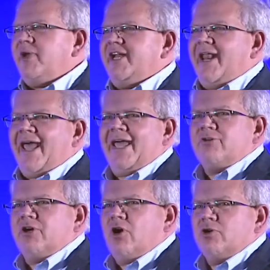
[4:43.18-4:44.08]
in
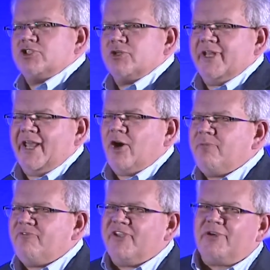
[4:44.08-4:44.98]
agriculture and help
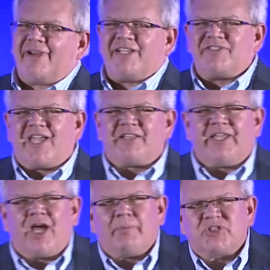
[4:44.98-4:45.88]
figure out exactly
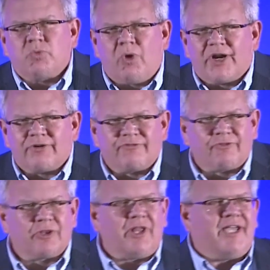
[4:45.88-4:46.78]
how much water and
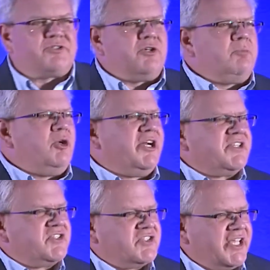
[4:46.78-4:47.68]
fertilizer to put on a
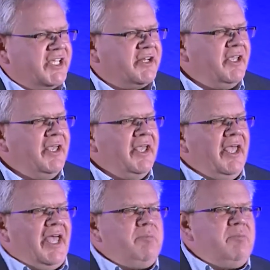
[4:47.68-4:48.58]
seed
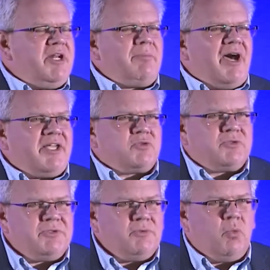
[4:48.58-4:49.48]
and minimize
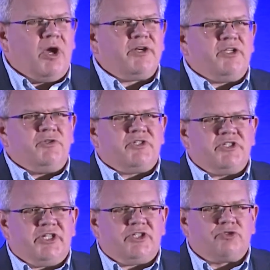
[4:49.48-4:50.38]
water
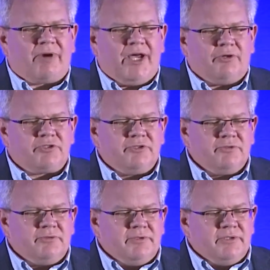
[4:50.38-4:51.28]
usage in a drought
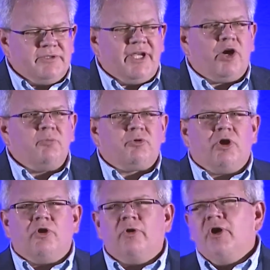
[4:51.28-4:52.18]
to help
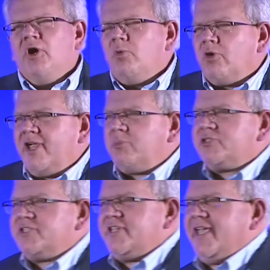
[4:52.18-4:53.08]
grow. We're able
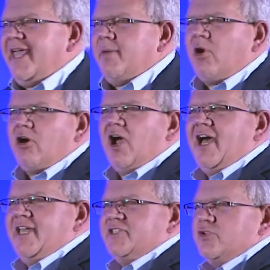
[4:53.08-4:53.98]
to take
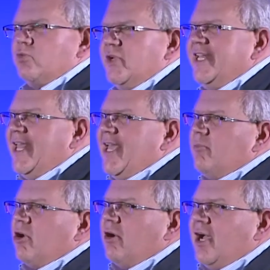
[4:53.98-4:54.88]
MRIs and read
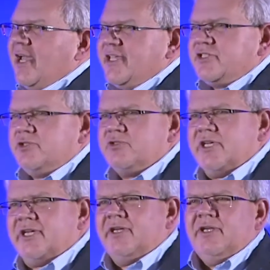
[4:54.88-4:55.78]
MRIs using